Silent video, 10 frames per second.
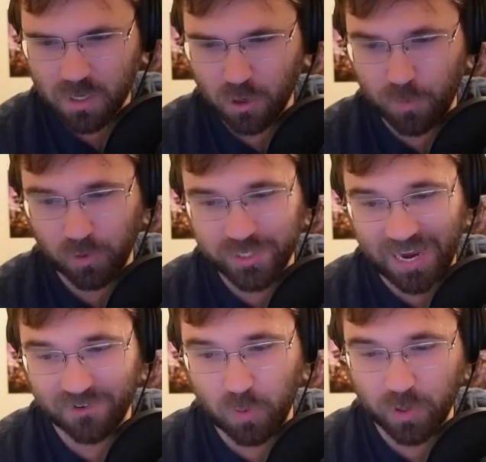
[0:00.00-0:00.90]
Your opponent's
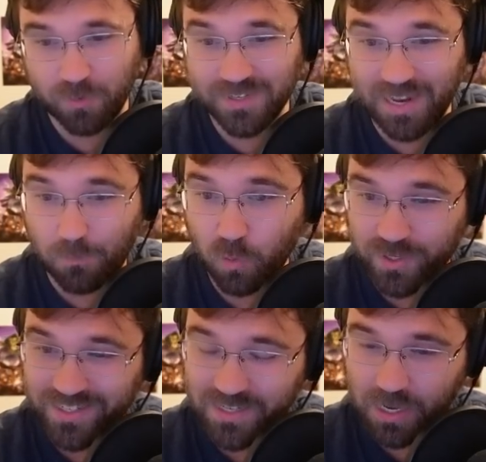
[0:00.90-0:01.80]
active Pokemon is now
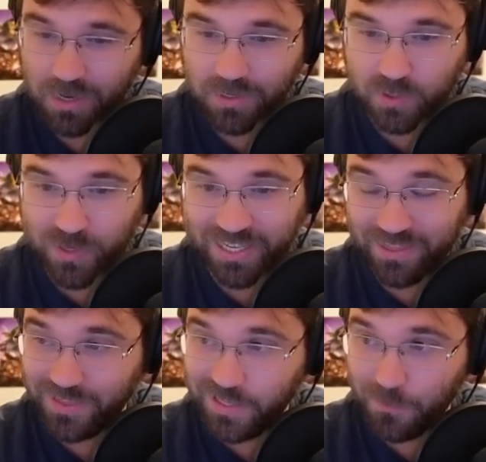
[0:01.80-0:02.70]
poisoned. So we
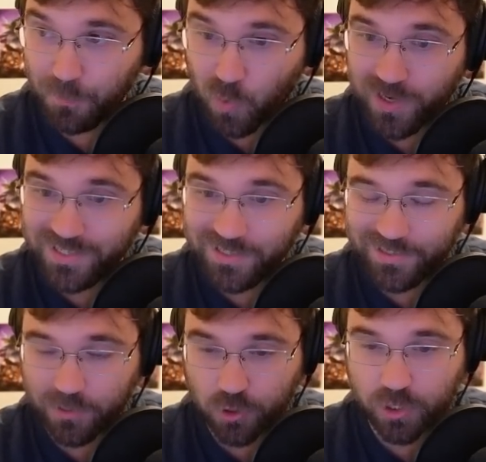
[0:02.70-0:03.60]
get the poison
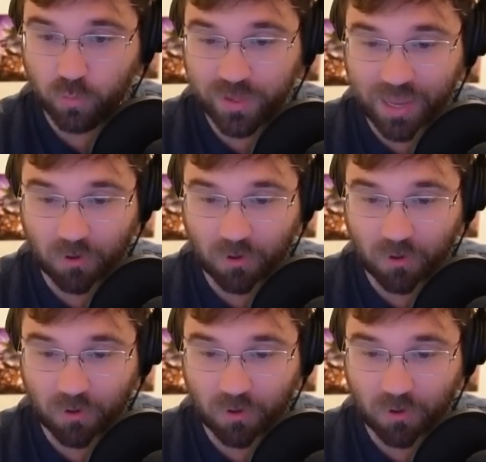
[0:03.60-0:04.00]
synergy with